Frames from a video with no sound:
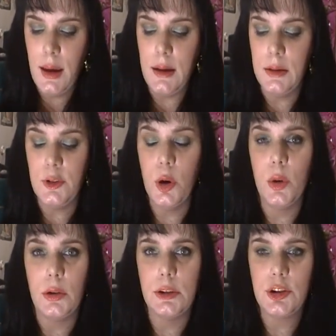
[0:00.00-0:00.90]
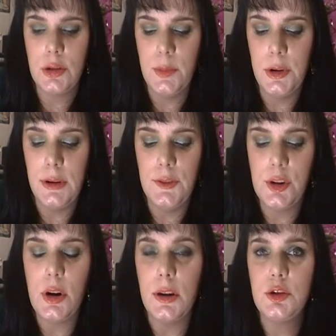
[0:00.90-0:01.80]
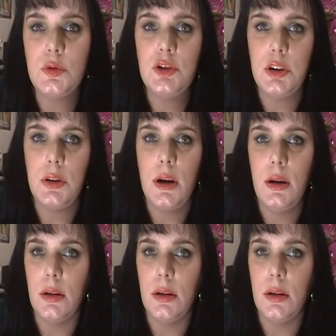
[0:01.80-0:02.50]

And if you're going on a trip, you could have your contour and your